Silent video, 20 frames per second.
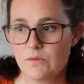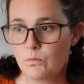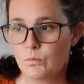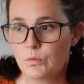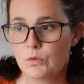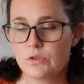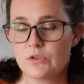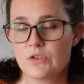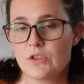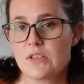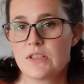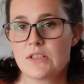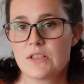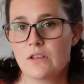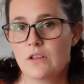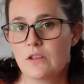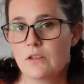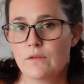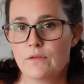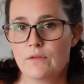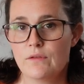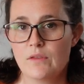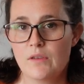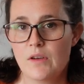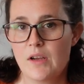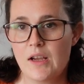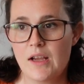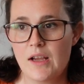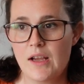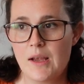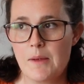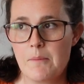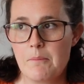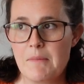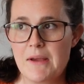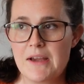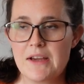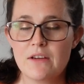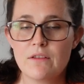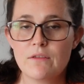will just sort of
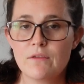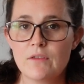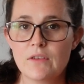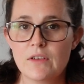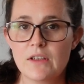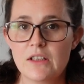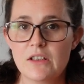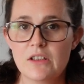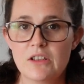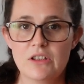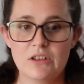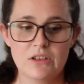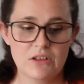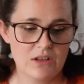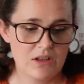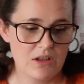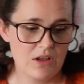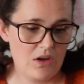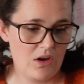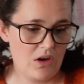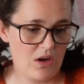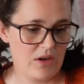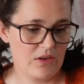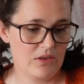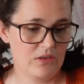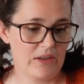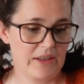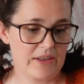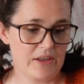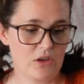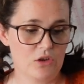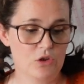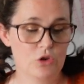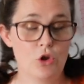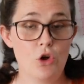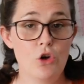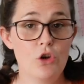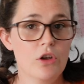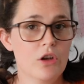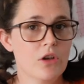make you feel like
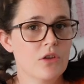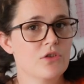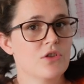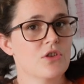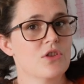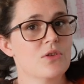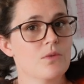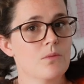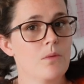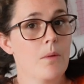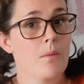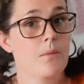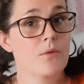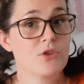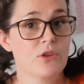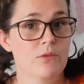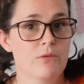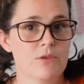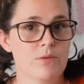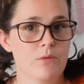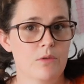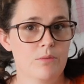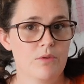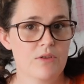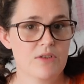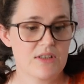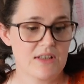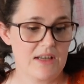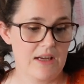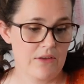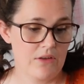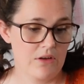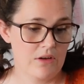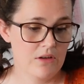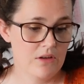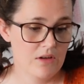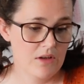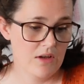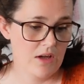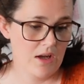look just so much more put together.
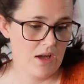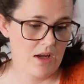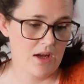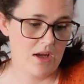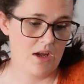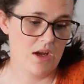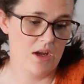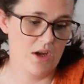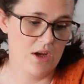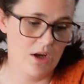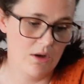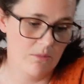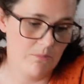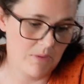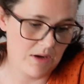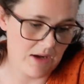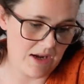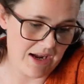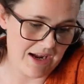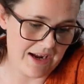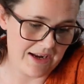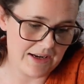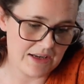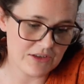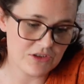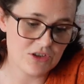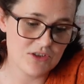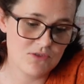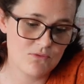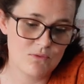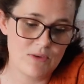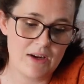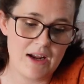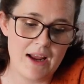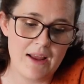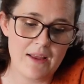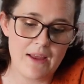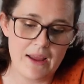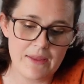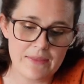I
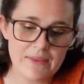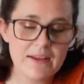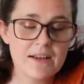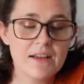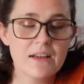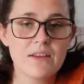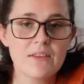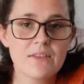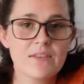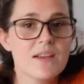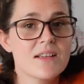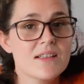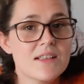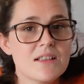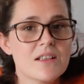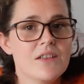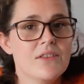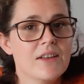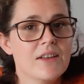think this is on